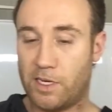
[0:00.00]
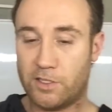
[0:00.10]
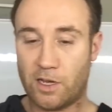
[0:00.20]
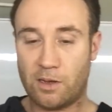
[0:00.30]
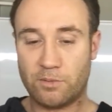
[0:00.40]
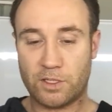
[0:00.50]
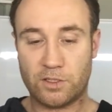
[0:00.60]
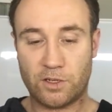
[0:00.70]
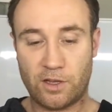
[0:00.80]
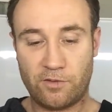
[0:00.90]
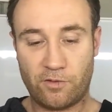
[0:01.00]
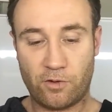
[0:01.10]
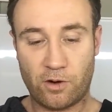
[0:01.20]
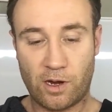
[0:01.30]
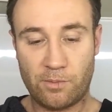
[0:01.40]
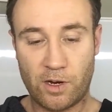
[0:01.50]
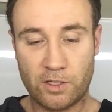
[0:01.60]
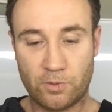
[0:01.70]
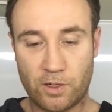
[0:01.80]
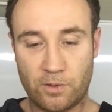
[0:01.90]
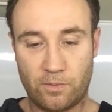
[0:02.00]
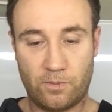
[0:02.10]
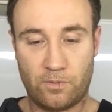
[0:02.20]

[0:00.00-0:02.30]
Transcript: many times, and so therefore I might as well